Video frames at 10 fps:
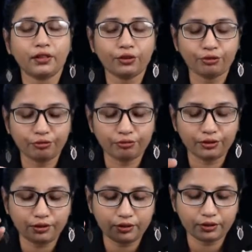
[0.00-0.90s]

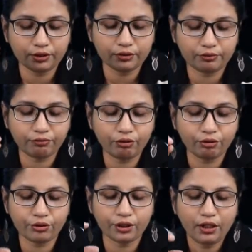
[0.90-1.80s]
to
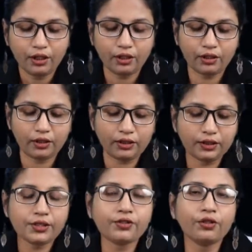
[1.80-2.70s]
vote.
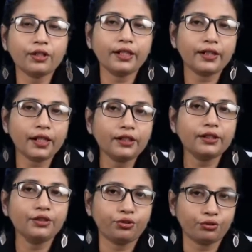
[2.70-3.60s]
He is not
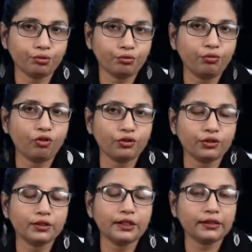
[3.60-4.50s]
entitled to vote.
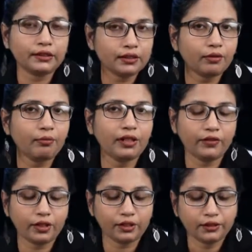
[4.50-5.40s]
That is the main
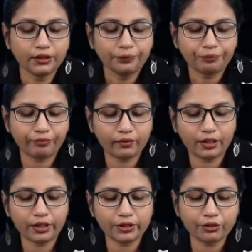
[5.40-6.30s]
thing.
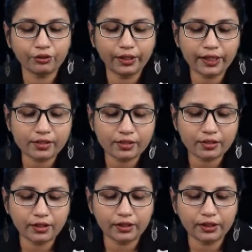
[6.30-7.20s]
So next,
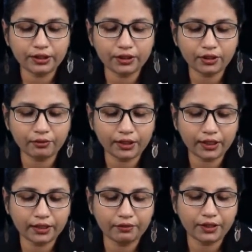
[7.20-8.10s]
the nature of
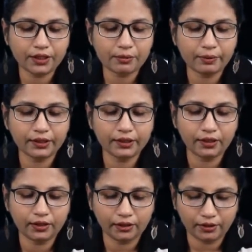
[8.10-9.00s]
the advice by
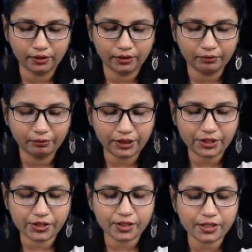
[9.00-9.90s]
the
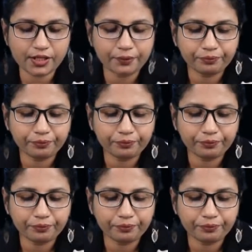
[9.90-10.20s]
ministers.